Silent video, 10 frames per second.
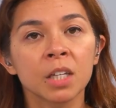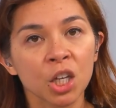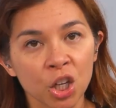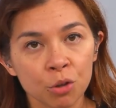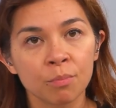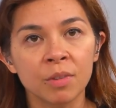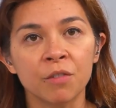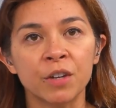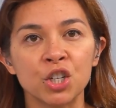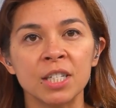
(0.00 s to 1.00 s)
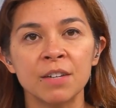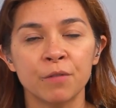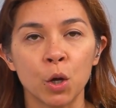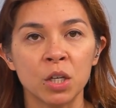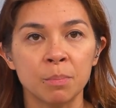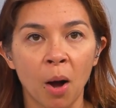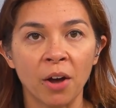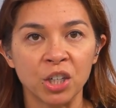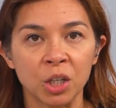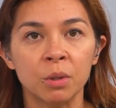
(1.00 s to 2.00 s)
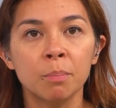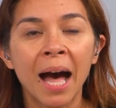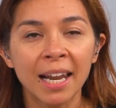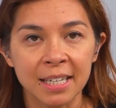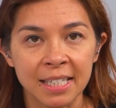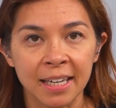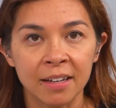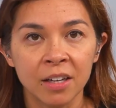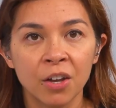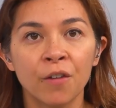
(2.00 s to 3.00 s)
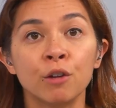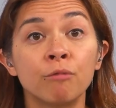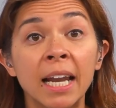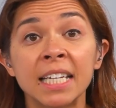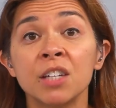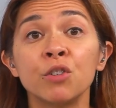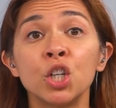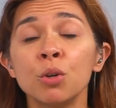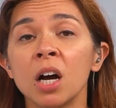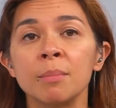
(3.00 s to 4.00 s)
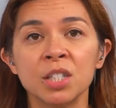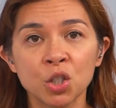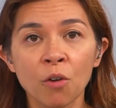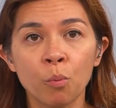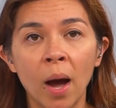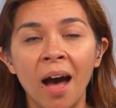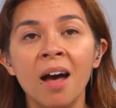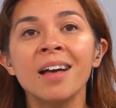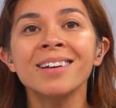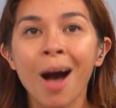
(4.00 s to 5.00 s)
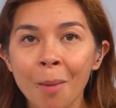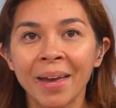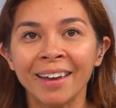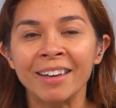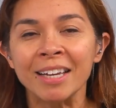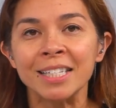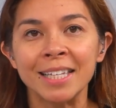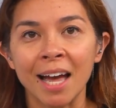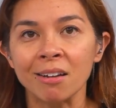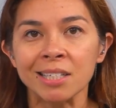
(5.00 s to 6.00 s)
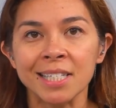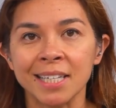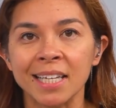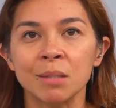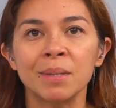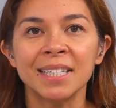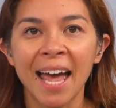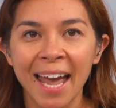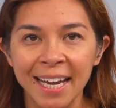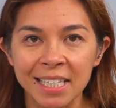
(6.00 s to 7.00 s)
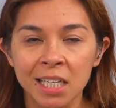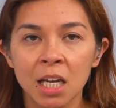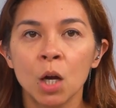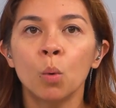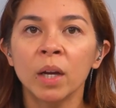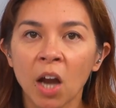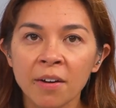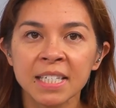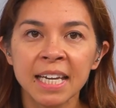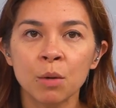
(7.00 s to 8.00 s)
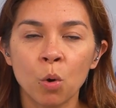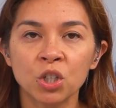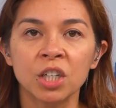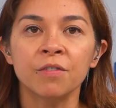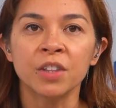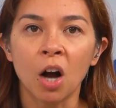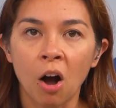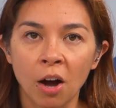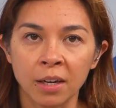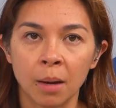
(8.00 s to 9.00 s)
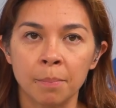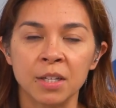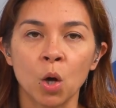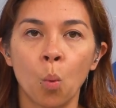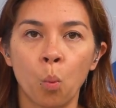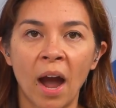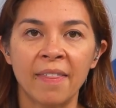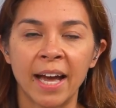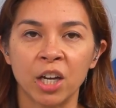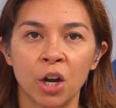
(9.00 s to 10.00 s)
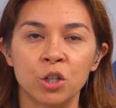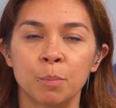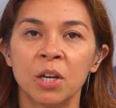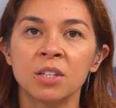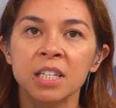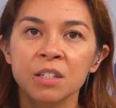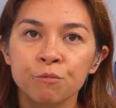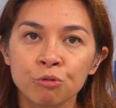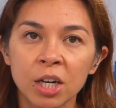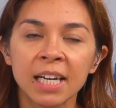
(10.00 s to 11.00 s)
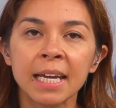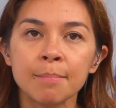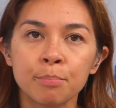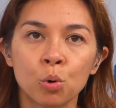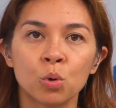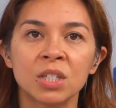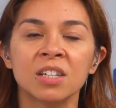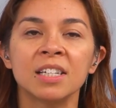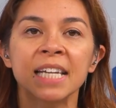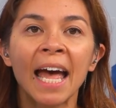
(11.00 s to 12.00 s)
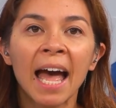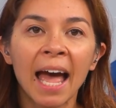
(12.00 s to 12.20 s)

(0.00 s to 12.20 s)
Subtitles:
Cue the efficiency-focused partnership with Palantir, the relative newcomer software coming to the elder statesman's aid. We're going to keep watching for the hard numbers on where that goes because it's a really important